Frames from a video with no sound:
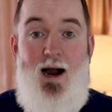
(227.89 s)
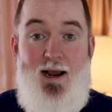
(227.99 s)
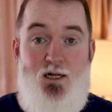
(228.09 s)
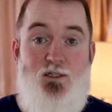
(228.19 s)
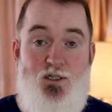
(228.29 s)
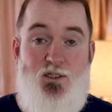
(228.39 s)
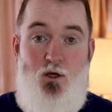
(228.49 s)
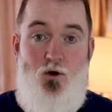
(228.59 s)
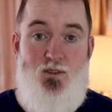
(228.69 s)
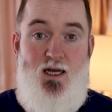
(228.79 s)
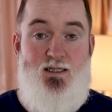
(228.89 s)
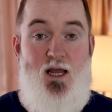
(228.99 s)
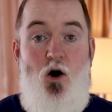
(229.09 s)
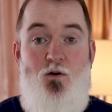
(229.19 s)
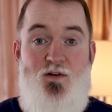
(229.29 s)
I also saw that
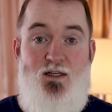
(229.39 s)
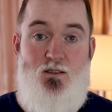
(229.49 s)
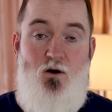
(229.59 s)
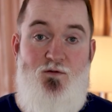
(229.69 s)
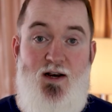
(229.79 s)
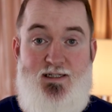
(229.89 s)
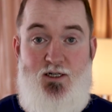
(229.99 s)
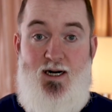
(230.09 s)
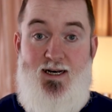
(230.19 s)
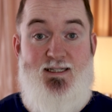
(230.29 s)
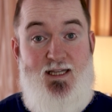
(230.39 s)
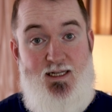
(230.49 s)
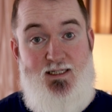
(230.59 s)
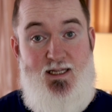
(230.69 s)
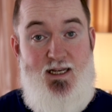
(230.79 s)
the Office of National
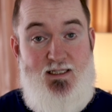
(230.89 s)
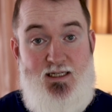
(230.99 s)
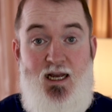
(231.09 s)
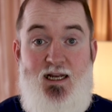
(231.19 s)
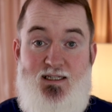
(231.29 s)
Statistics